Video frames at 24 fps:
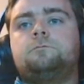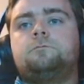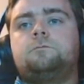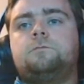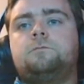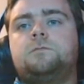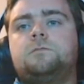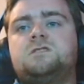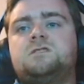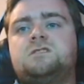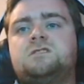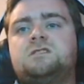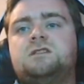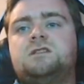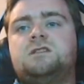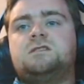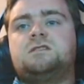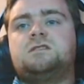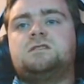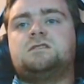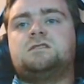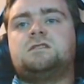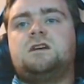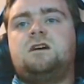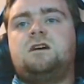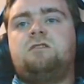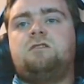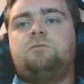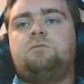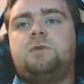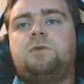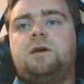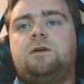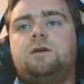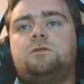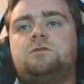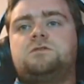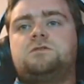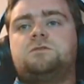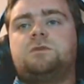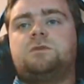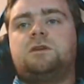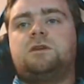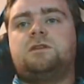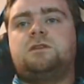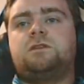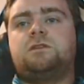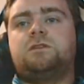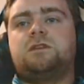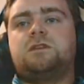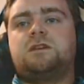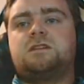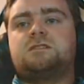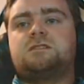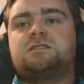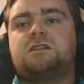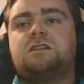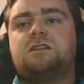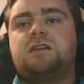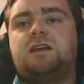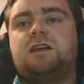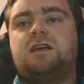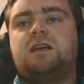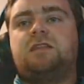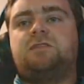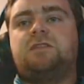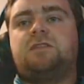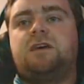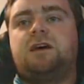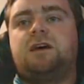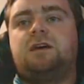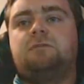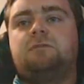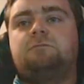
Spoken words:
This needs a soft bounce, but I don't think it's going to get that.